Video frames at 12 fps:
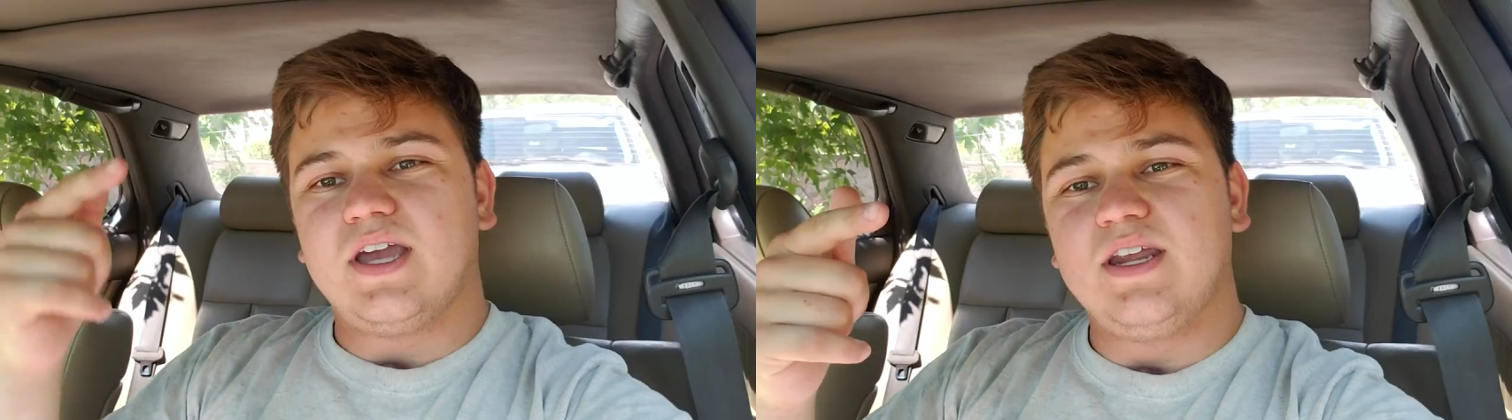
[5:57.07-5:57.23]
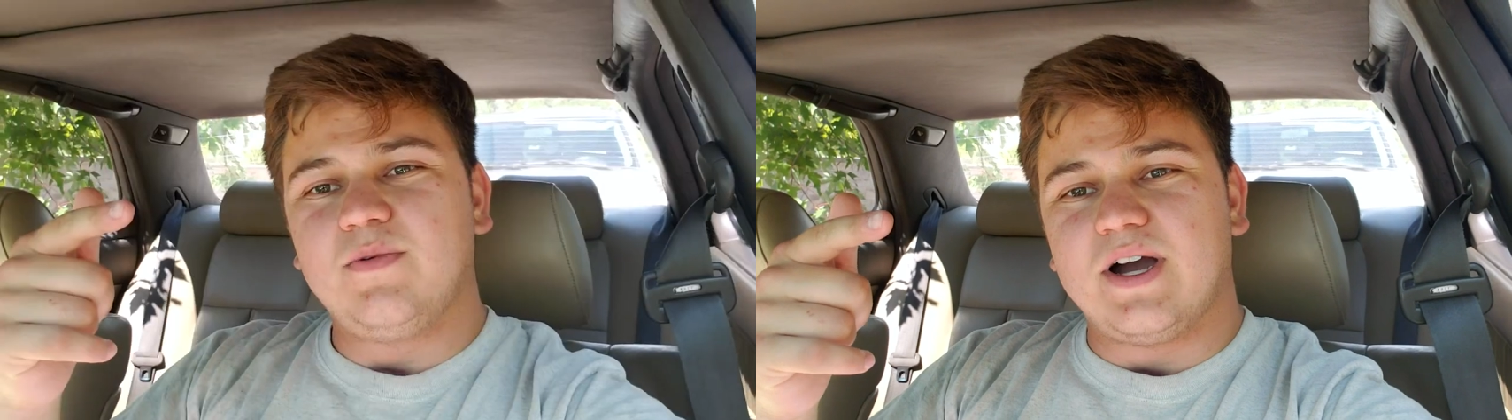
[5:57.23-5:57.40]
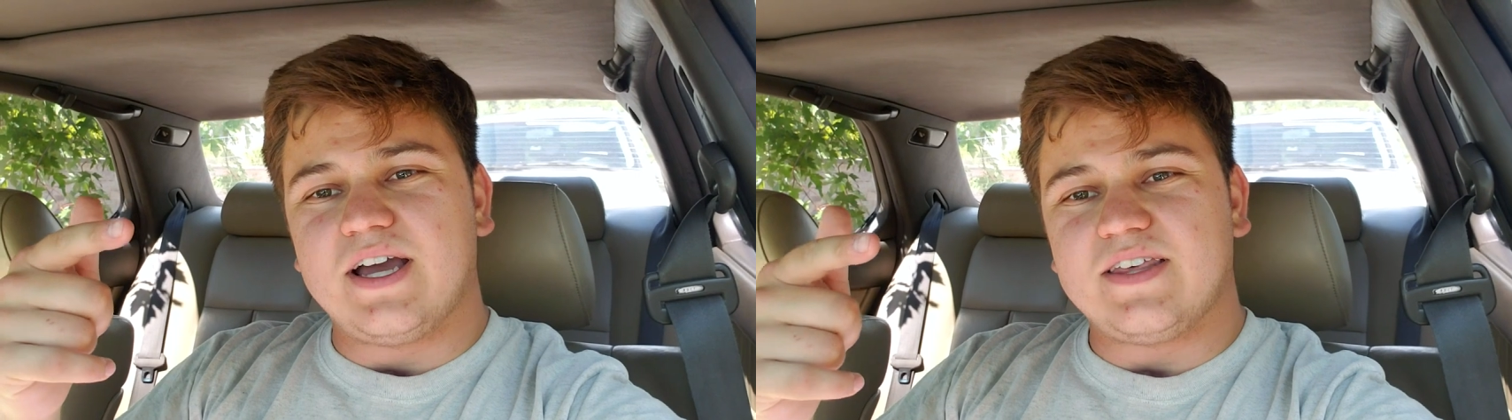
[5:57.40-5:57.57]

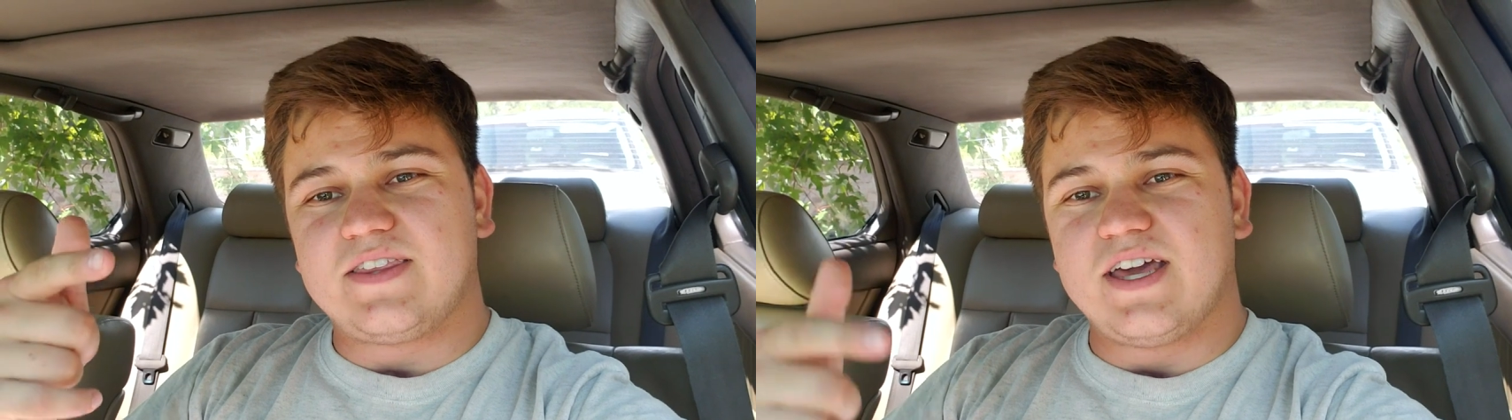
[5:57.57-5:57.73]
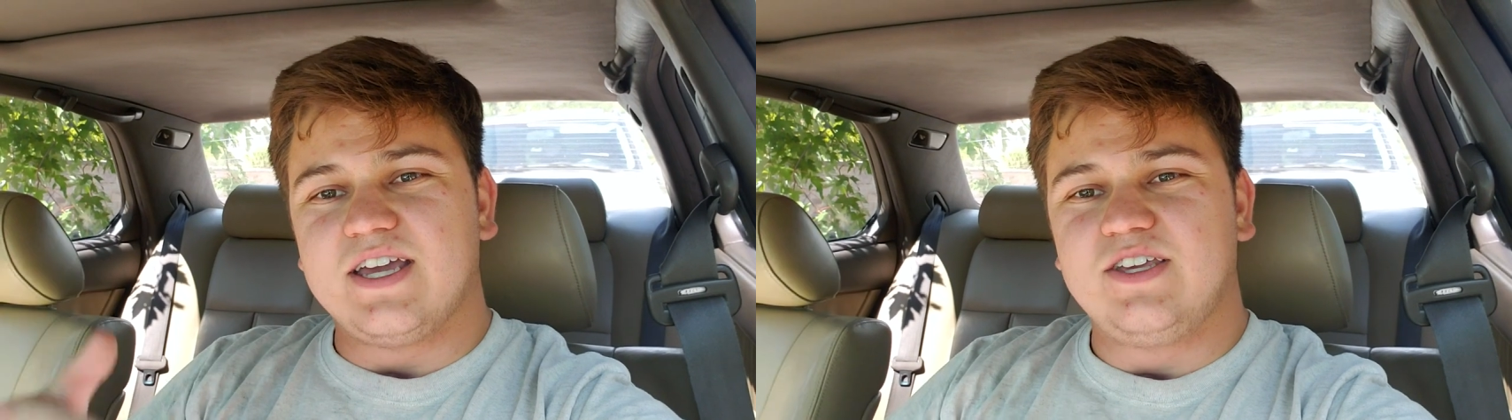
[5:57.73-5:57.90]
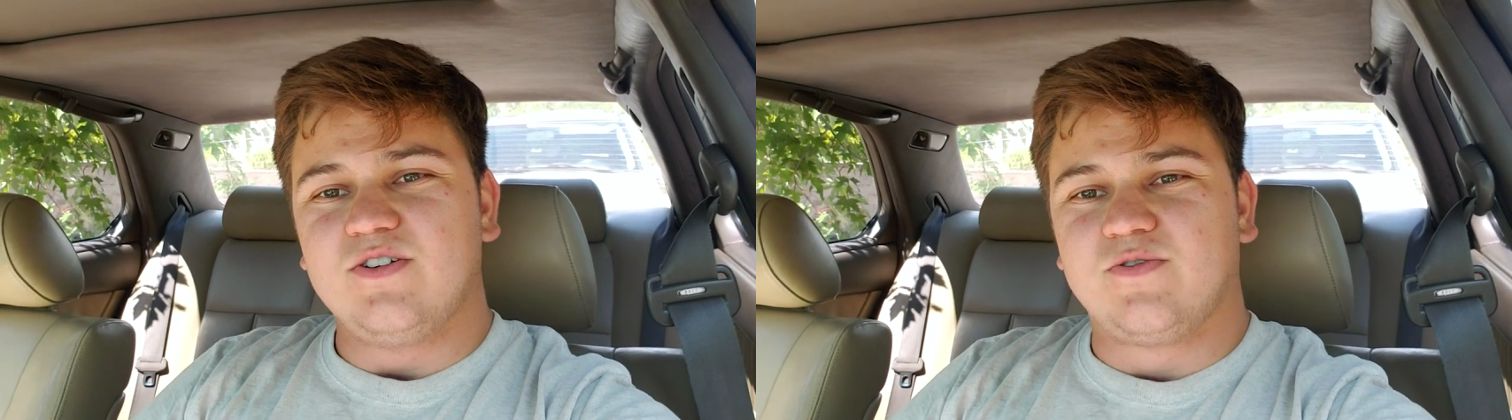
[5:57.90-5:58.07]
Anyway,
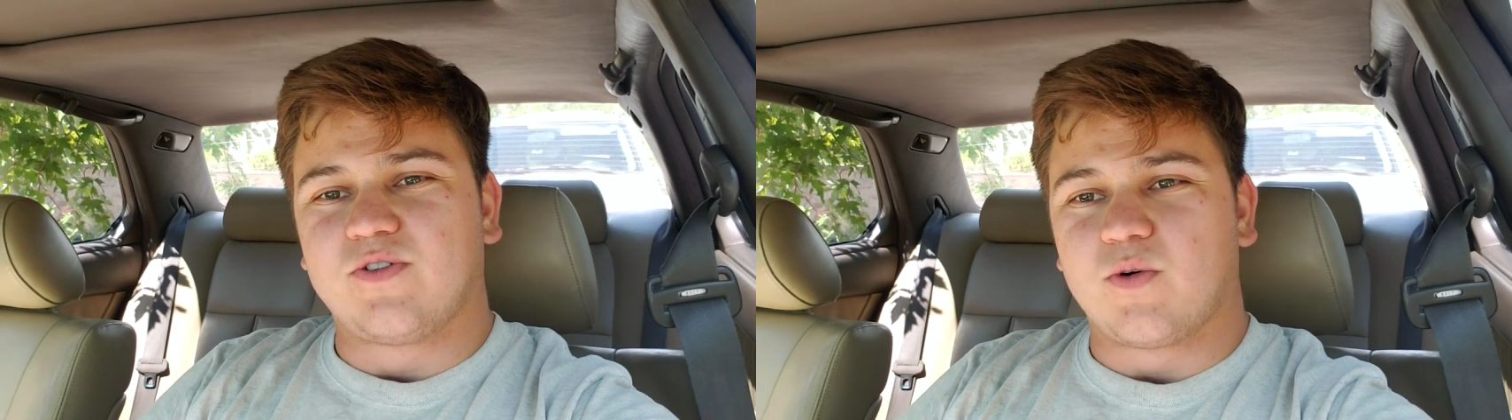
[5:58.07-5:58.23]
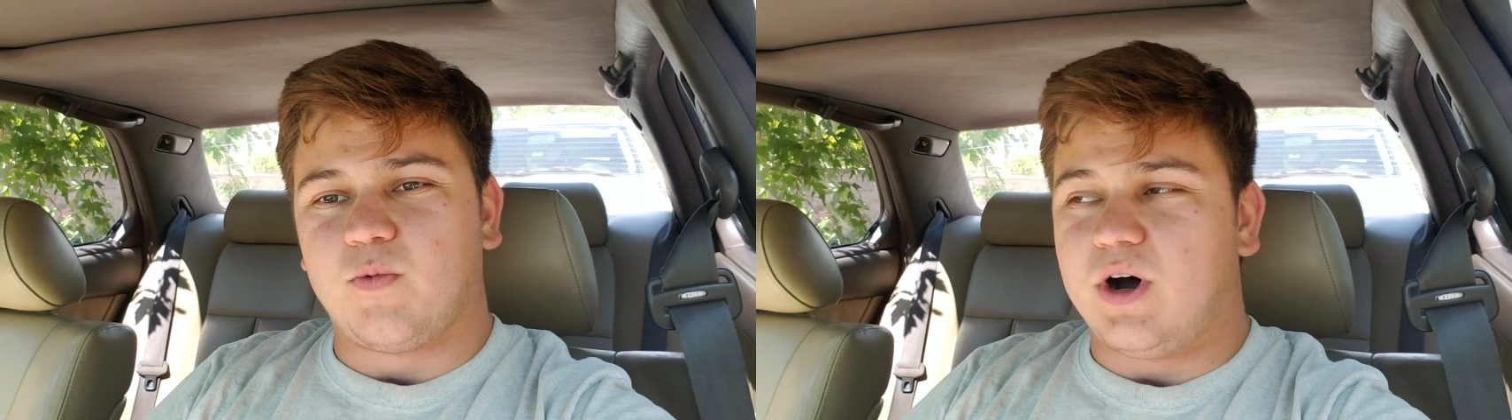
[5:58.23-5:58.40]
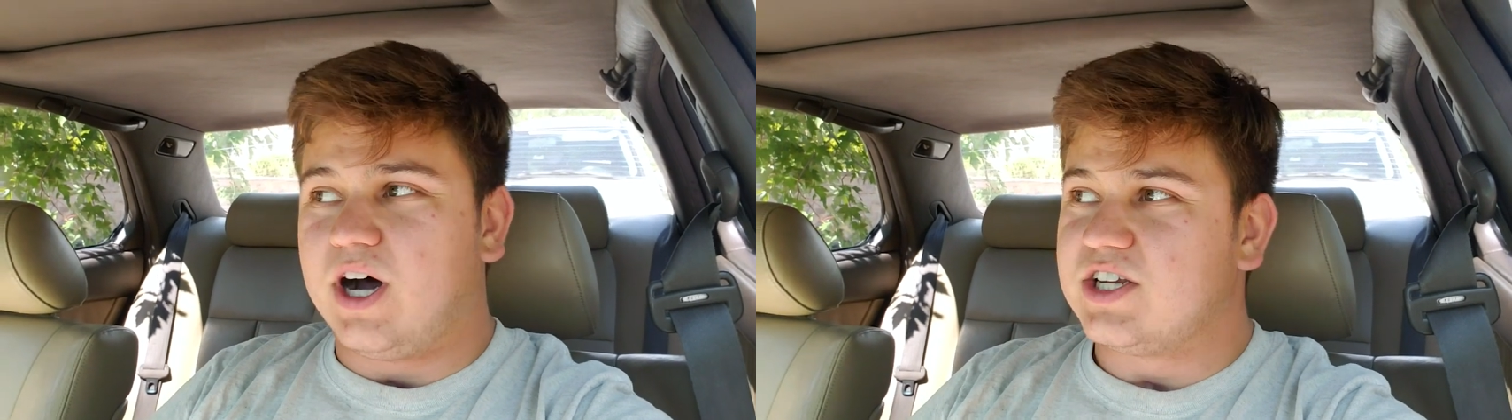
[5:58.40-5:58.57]
thank you for
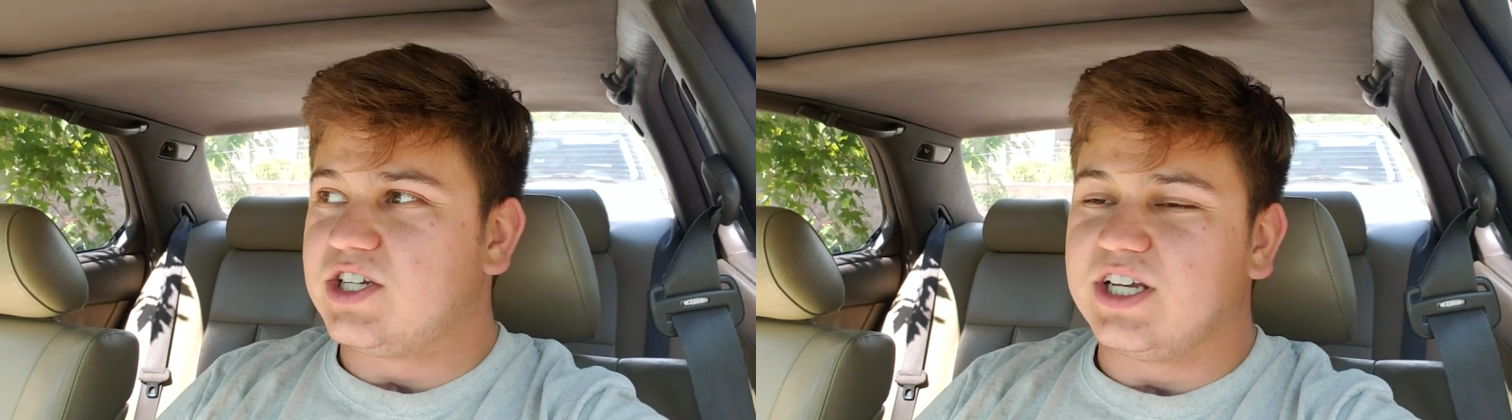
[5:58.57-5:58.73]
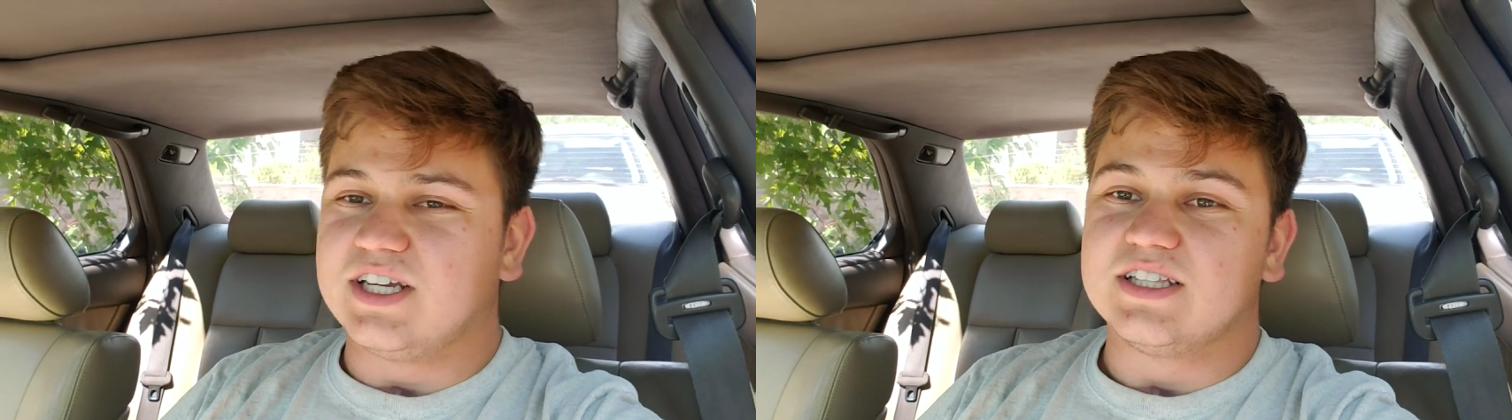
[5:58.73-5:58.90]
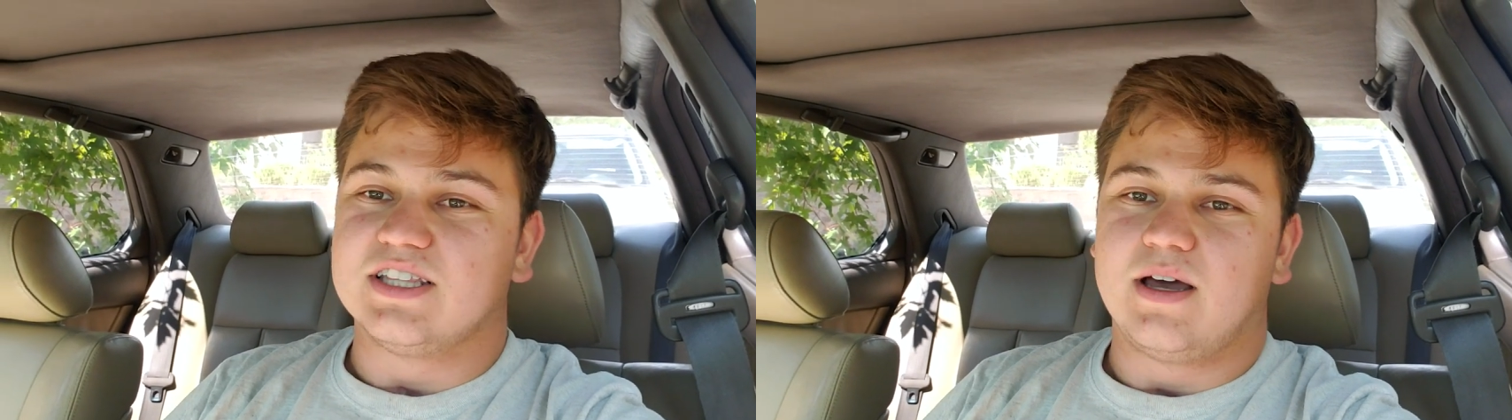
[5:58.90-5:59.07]
watching.